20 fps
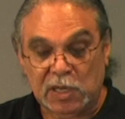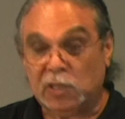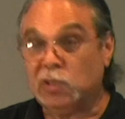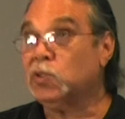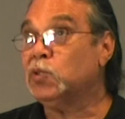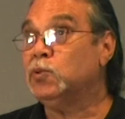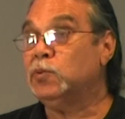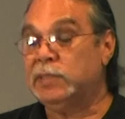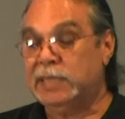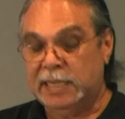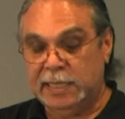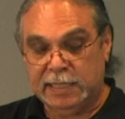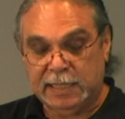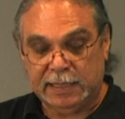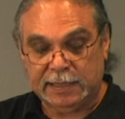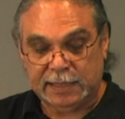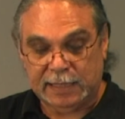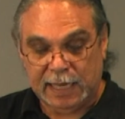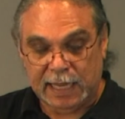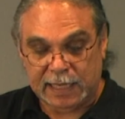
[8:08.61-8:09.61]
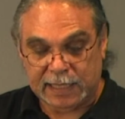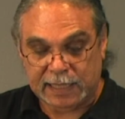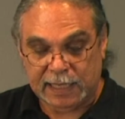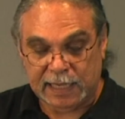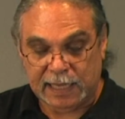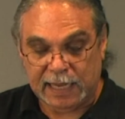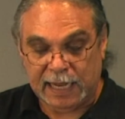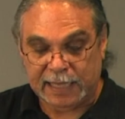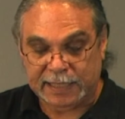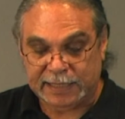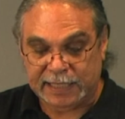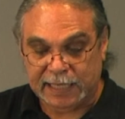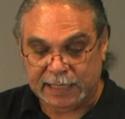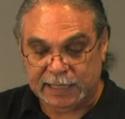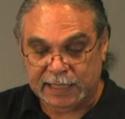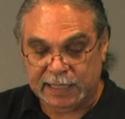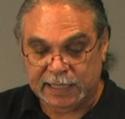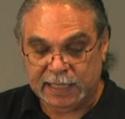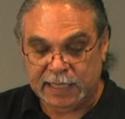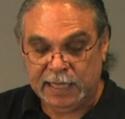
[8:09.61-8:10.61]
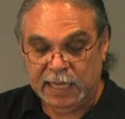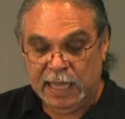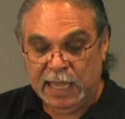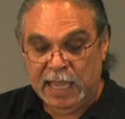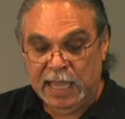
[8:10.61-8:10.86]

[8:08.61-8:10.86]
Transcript: our true Nicaraguan identity,